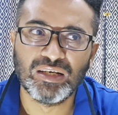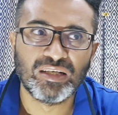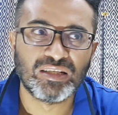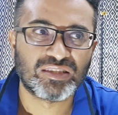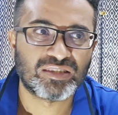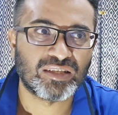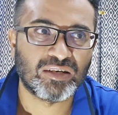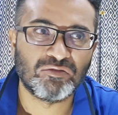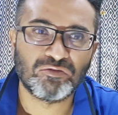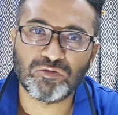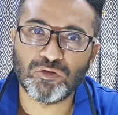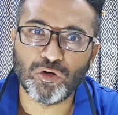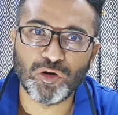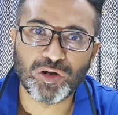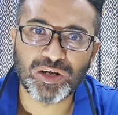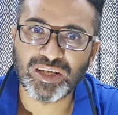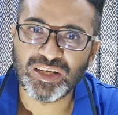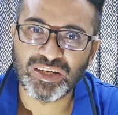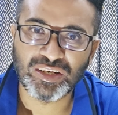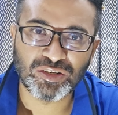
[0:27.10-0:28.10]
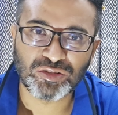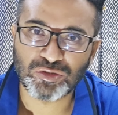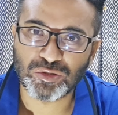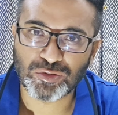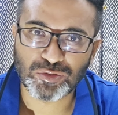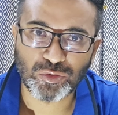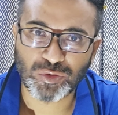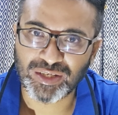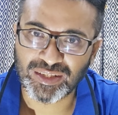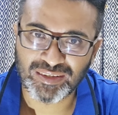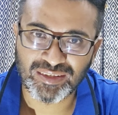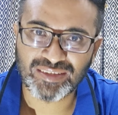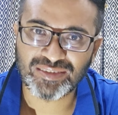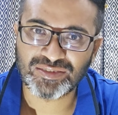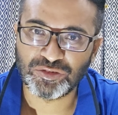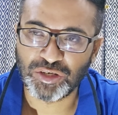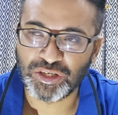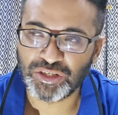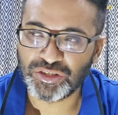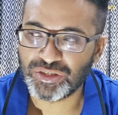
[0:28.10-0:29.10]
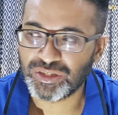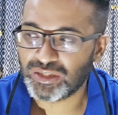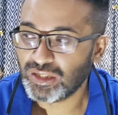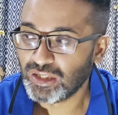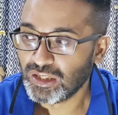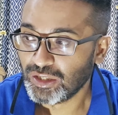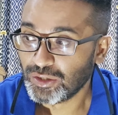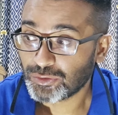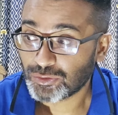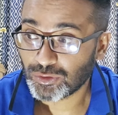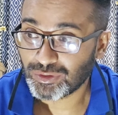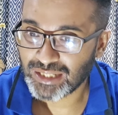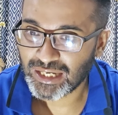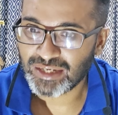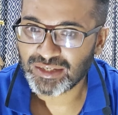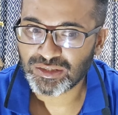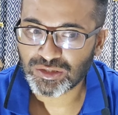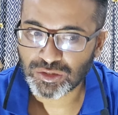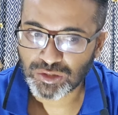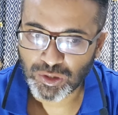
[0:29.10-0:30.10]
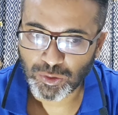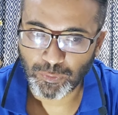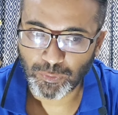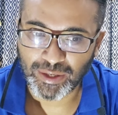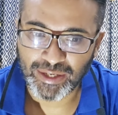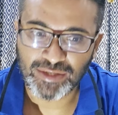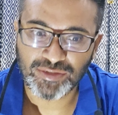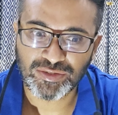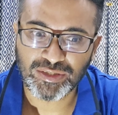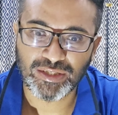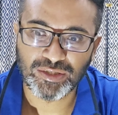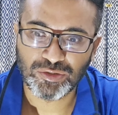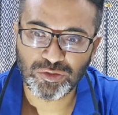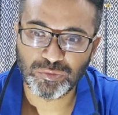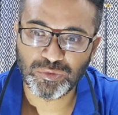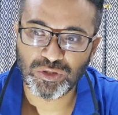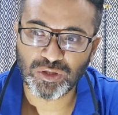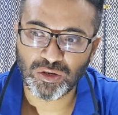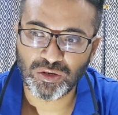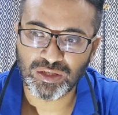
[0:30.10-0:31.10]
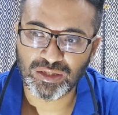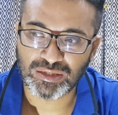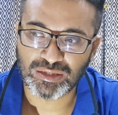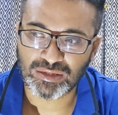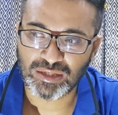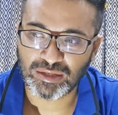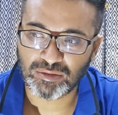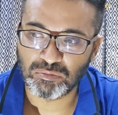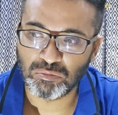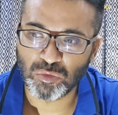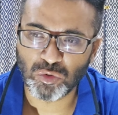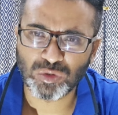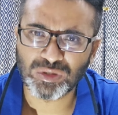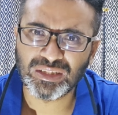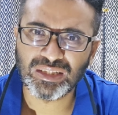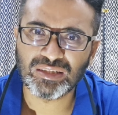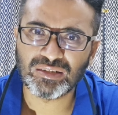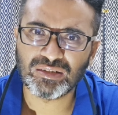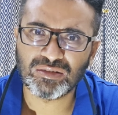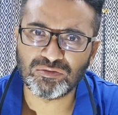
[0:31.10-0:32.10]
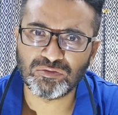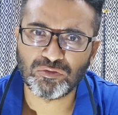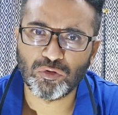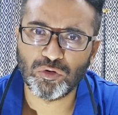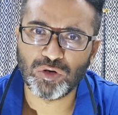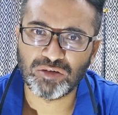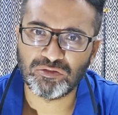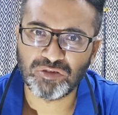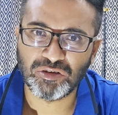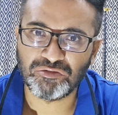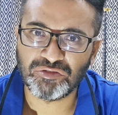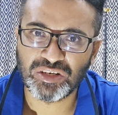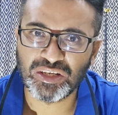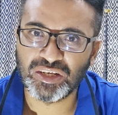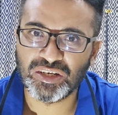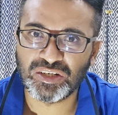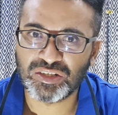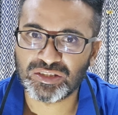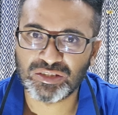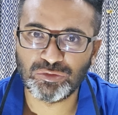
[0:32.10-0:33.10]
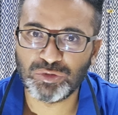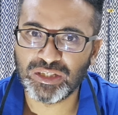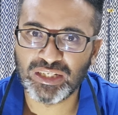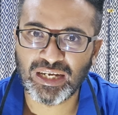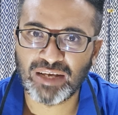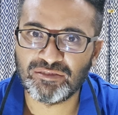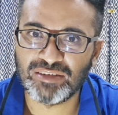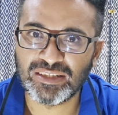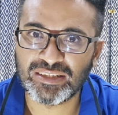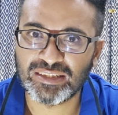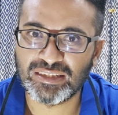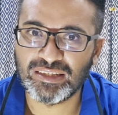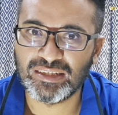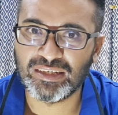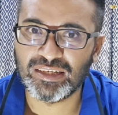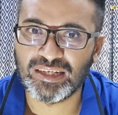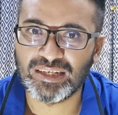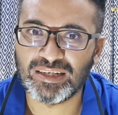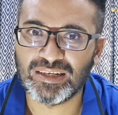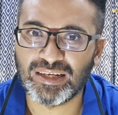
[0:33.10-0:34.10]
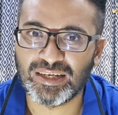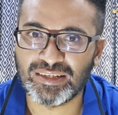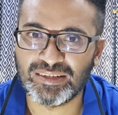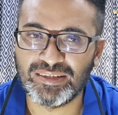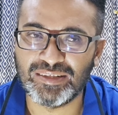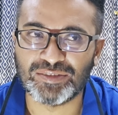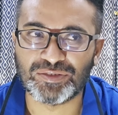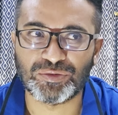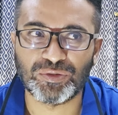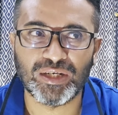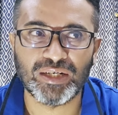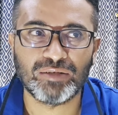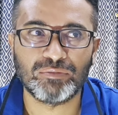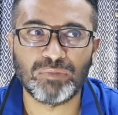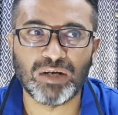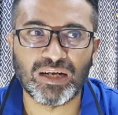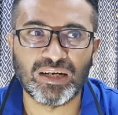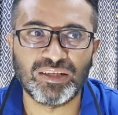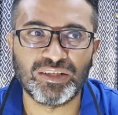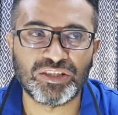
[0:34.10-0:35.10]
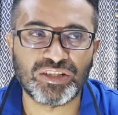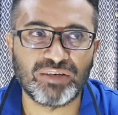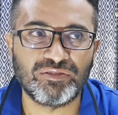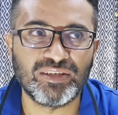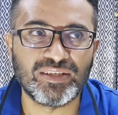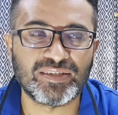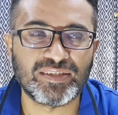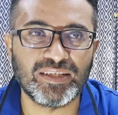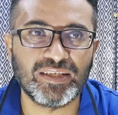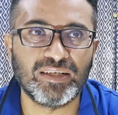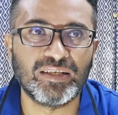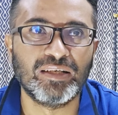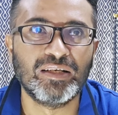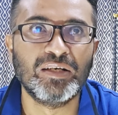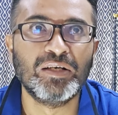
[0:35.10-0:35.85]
some 40 years or so in this region so that is crazy, to be honest. Like more than 40, 50 years, we haven't seen heat like this, right? Bangladesh haven't seen.